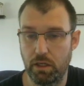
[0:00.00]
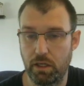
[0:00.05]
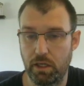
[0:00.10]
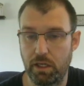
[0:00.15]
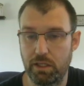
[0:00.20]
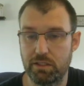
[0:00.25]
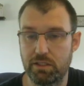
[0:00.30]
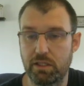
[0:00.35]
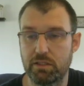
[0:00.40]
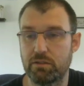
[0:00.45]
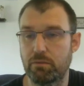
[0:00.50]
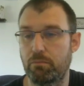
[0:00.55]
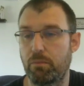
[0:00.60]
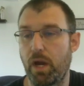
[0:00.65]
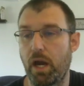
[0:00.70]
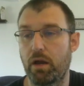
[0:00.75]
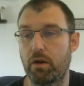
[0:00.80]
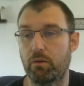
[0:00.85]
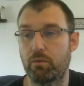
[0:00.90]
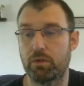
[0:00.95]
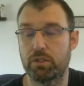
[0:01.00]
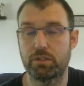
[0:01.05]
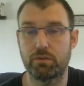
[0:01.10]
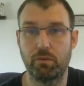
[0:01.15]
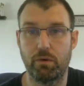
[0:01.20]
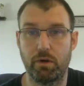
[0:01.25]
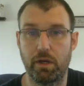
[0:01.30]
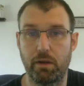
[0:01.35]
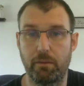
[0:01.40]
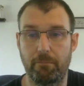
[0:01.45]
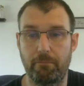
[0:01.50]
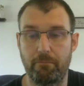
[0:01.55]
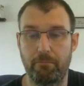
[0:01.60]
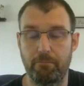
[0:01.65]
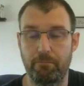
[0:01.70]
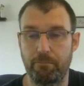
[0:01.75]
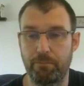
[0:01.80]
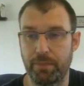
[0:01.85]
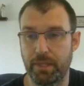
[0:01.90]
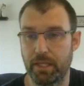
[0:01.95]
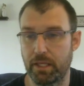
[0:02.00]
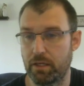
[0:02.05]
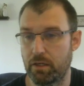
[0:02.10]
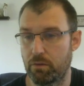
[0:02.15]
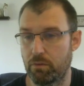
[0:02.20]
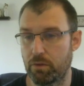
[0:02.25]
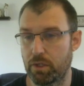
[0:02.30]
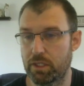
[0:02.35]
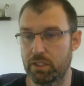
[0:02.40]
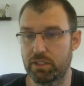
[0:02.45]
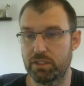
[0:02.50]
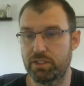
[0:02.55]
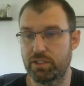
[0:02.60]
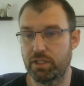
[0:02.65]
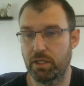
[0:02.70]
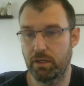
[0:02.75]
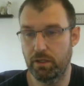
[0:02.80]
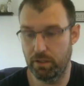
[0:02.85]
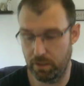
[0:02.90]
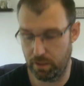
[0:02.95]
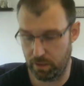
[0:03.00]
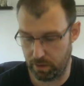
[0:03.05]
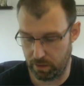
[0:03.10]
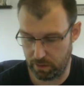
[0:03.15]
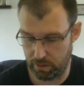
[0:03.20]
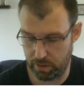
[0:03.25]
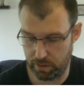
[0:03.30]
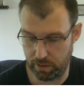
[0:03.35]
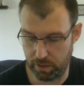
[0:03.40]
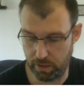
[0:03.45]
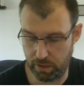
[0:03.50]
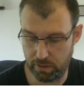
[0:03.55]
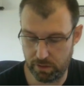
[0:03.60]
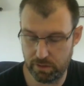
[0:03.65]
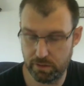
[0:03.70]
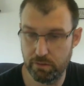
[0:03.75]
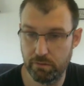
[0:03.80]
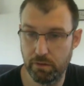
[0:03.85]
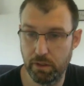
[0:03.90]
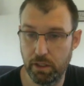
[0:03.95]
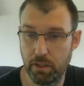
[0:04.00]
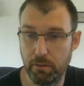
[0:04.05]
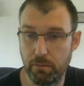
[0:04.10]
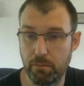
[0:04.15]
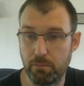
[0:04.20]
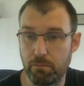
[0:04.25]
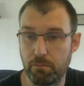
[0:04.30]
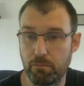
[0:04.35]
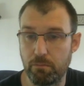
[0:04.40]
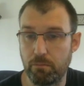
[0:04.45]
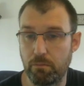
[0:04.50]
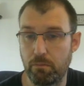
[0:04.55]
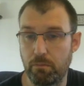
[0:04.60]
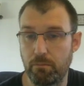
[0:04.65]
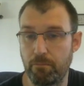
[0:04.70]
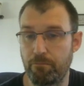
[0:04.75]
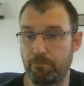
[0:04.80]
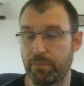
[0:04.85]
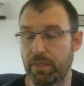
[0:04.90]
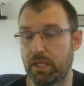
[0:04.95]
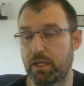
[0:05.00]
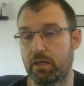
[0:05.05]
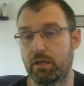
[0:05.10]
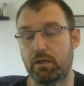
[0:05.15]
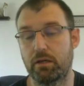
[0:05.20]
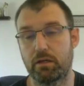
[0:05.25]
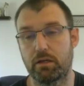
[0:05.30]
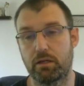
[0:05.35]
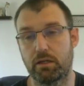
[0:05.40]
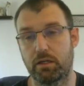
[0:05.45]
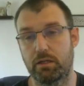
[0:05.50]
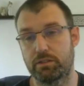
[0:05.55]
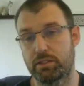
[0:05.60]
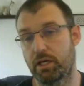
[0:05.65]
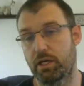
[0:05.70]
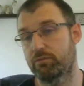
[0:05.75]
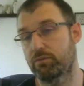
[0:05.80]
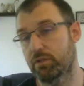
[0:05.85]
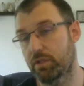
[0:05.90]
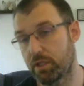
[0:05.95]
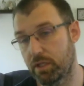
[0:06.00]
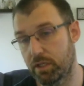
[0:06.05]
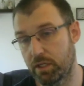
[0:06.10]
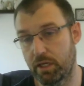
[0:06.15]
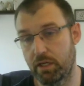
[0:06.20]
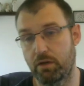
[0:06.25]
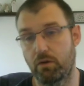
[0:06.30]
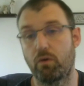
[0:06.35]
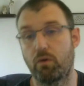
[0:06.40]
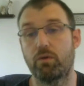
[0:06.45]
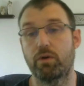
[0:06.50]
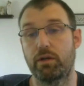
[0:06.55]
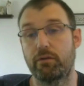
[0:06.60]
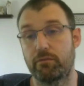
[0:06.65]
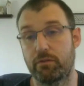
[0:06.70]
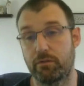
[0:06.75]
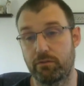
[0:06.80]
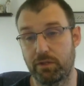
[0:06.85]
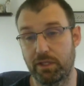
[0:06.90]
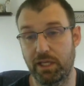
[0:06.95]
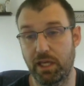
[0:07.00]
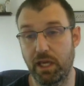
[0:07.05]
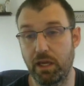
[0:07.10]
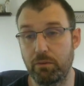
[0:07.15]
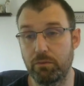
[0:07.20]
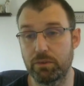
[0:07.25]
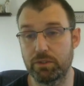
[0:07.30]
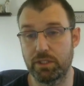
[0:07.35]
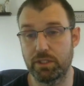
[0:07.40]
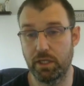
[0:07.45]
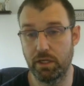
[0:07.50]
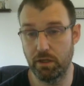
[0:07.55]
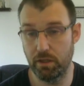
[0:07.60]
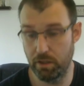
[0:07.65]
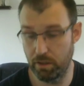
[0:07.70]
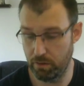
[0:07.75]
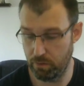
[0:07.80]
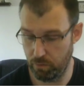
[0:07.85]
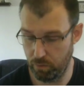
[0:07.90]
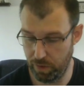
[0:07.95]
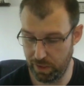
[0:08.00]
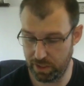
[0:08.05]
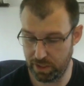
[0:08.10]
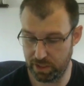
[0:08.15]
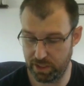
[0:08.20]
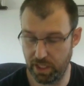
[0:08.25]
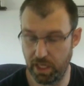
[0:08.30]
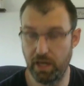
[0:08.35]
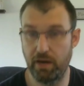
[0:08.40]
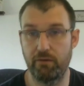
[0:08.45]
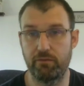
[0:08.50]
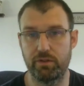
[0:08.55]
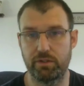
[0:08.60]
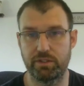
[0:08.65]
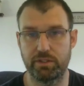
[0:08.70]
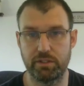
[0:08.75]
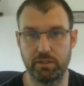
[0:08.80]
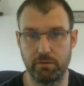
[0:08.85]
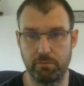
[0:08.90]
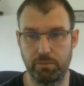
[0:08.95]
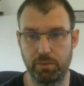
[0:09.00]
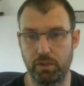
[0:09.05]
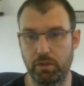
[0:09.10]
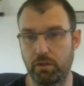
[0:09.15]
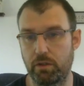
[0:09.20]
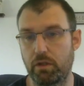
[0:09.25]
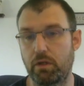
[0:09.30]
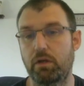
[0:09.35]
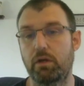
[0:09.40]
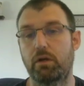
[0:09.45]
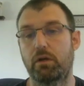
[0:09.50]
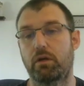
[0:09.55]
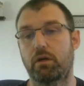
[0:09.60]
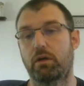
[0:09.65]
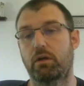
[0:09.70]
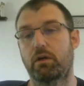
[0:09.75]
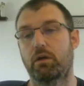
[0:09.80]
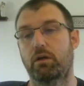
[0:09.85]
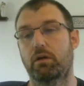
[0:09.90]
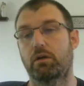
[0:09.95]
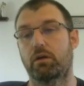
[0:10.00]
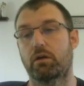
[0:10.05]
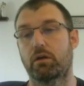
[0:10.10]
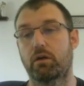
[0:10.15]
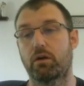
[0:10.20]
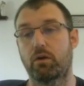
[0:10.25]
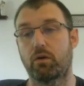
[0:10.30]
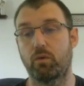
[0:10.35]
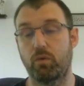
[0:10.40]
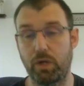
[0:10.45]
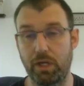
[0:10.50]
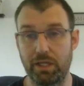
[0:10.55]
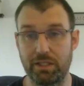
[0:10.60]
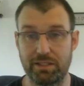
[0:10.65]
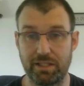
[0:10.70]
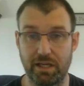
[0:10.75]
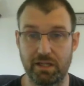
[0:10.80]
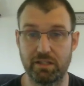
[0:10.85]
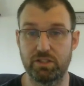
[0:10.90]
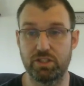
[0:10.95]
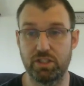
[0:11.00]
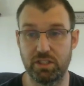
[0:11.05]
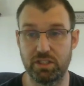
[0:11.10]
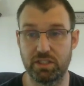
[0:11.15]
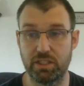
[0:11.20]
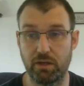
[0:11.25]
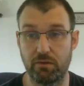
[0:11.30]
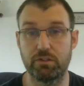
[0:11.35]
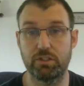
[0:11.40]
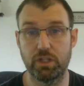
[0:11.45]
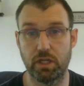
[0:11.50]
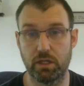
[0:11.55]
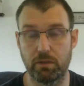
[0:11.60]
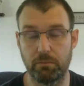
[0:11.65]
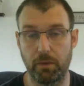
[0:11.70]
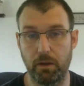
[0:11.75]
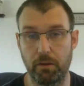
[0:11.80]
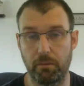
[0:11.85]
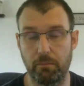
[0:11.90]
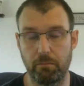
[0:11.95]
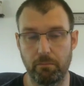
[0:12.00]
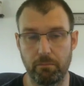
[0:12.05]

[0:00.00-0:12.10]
It doesn't matter which way. We're going to say the knight, right? Because after the knight, or even if the king was there, we just have the simple queen takes g7 checkmate.